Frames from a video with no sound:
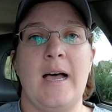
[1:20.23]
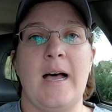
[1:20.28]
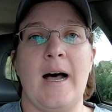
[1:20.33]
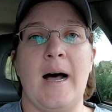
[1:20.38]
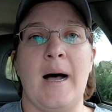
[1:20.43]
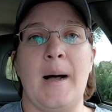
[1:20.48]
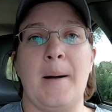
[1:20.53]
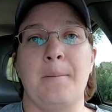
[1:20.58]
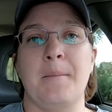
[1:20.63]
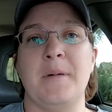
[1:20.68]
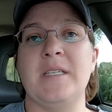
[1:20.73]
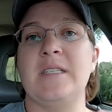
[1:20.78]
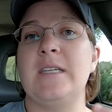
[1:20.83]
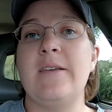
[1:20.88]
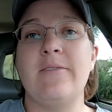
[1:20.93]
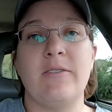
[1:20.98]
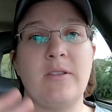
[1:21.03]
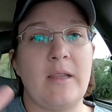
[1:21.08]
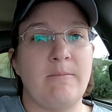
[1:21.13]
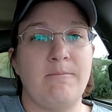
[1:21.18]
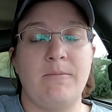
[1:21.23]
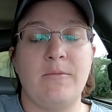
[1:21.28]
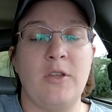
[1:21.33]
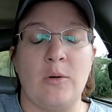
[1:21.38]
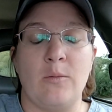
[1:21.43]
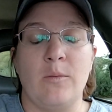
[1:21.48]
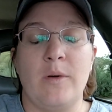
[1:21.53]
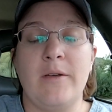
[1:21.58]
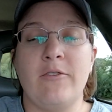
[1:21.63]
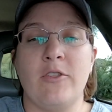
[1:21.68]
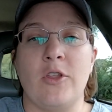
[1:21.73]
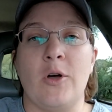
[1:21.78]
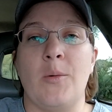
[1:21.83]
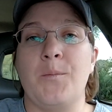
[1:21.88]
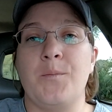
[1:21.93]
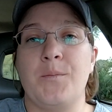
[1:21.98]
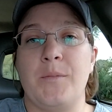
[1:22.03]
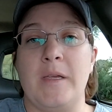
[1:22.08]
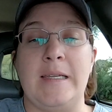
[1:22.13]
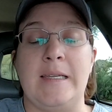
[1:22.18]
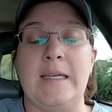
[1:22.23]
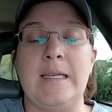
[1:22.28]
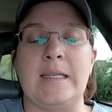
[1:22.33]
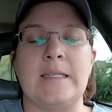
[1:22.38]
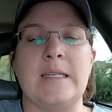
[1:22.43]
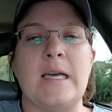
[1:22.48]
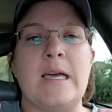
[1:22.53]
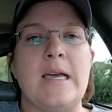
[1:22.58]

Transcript: But even though he didn't,